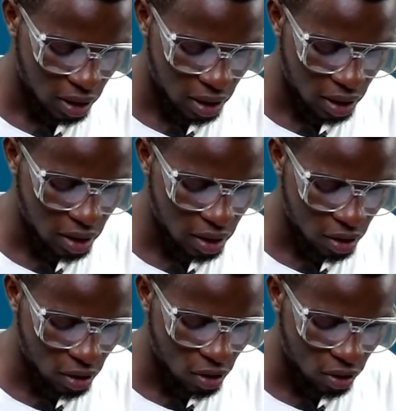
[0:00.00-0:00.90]
a
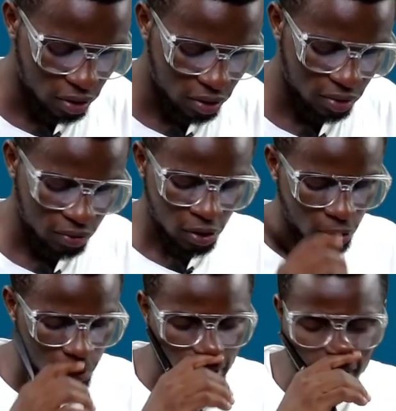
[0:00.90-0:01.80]
gun.
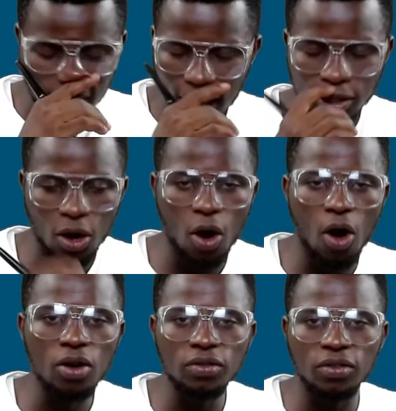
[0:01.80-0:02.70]
Realize that
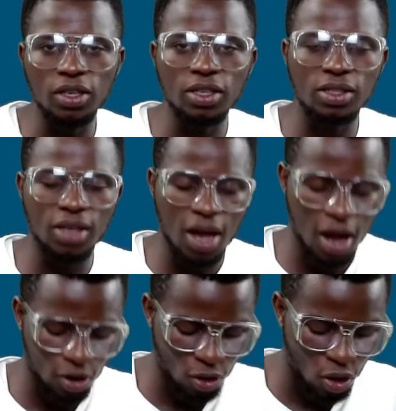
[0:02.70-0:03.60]
all these are
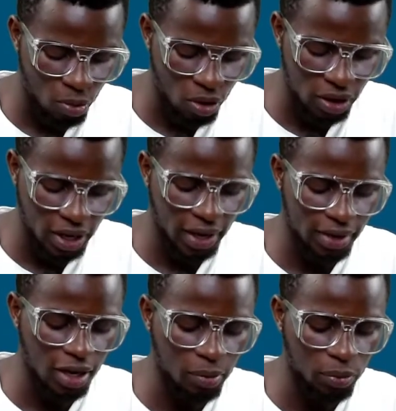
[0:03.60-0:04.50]
common
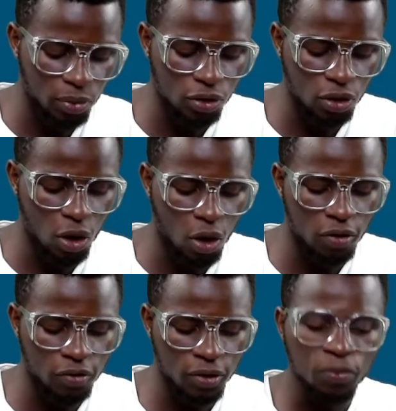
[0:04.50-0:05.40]
examples of
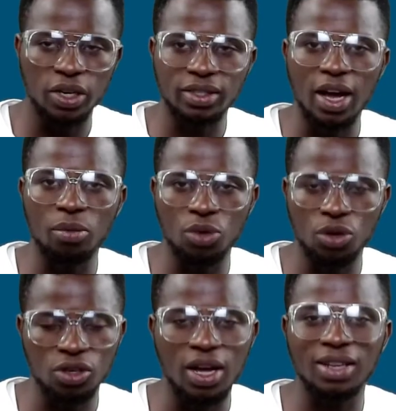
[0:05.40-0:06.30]
projectile
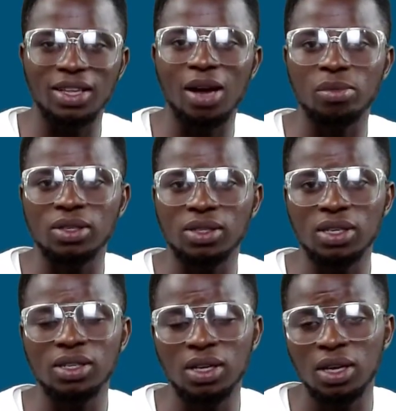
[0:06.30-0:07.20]
motion and they can be
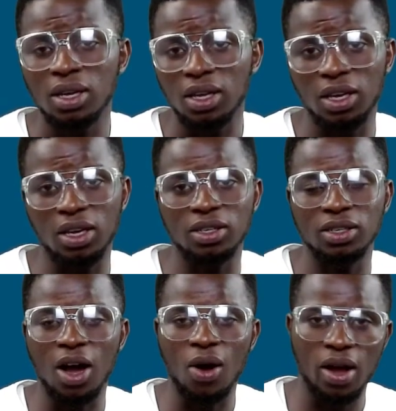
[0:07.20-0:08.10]
seen
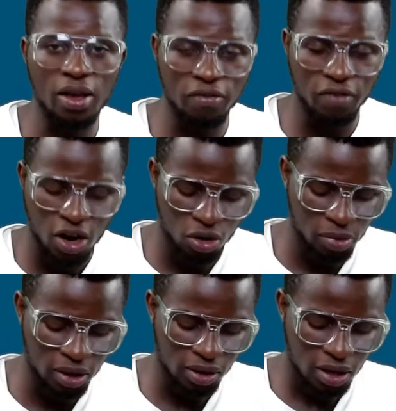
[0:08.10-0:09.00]
in our
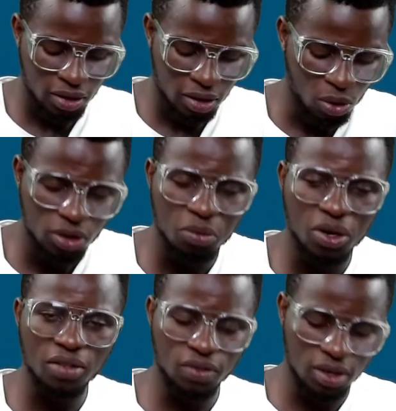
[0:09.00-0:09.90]
environment. The most
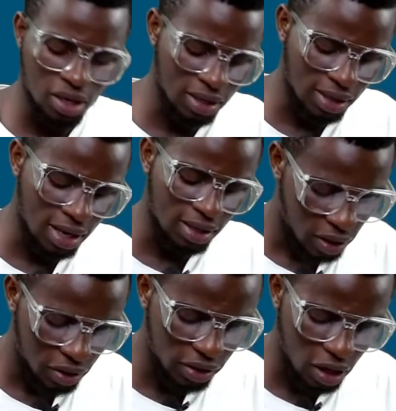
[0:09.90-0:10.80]
important thing is that
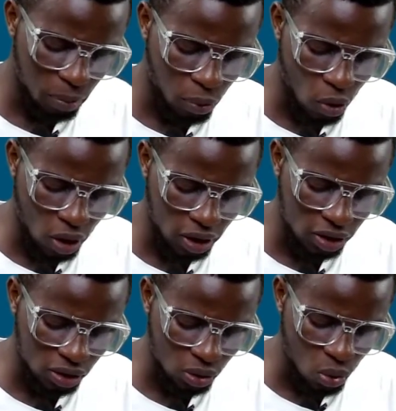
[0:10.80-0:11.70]
there is a
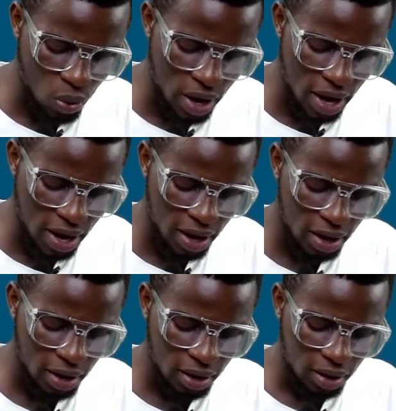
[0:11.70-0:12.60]
point where
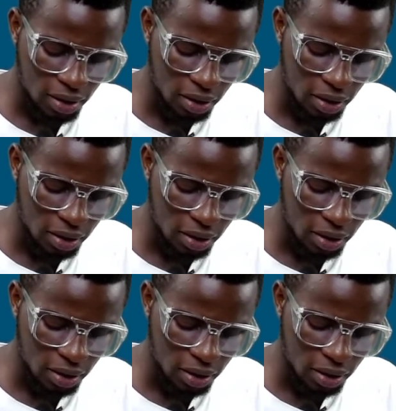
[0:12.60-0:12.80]
the